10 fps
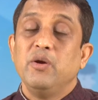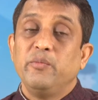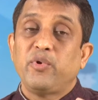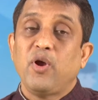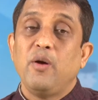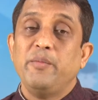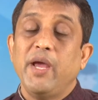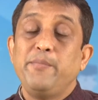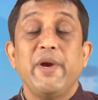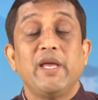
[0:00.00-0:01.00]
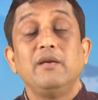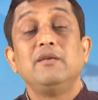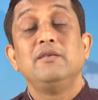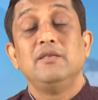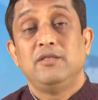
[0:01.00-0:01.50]
from a
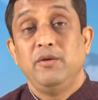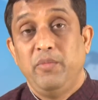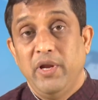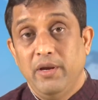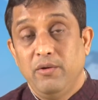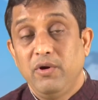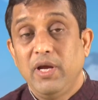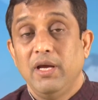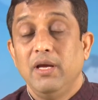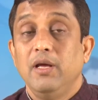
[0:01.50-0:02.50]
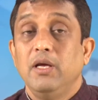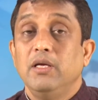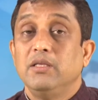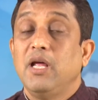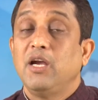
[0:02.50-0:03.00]
parent discipline. Okay,
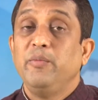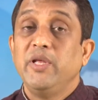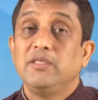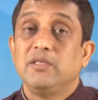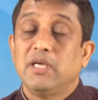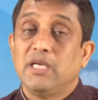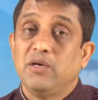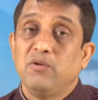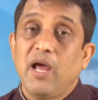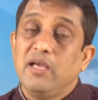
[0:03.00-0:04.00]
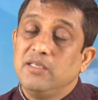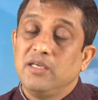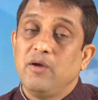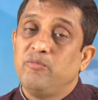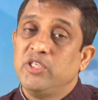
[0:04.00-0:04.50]
that means
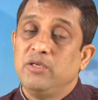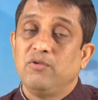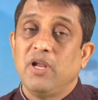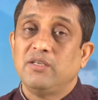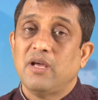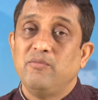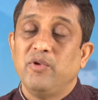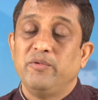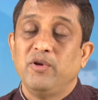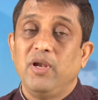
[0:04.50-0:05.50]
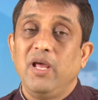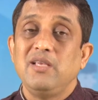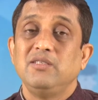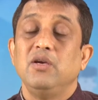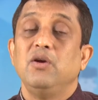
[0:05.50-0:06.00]
categorizing a particular type of
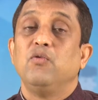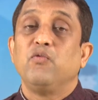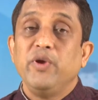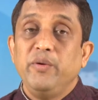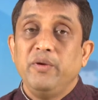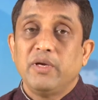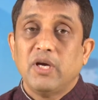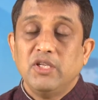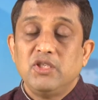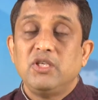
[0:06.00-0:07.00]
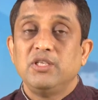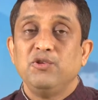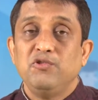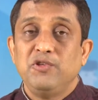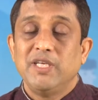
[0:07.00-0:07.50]
knowledge, we
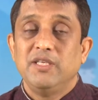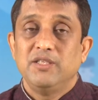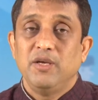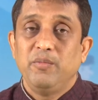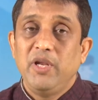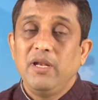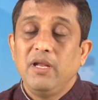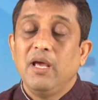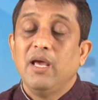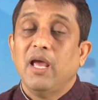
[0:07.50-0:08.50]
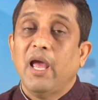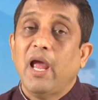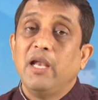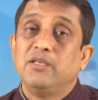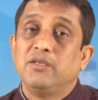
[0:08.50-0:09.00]
constitute a discipline,
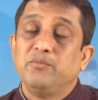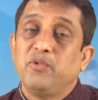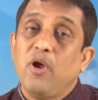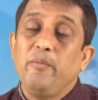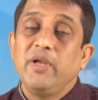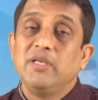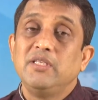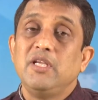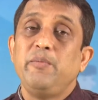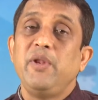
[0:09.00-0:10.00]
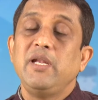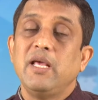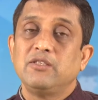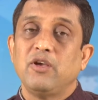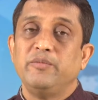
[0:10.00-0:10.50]
and from a discipline
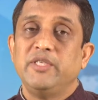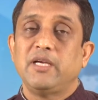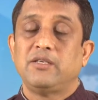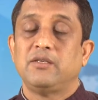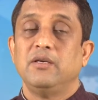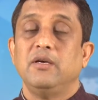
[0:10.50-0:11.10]
a subject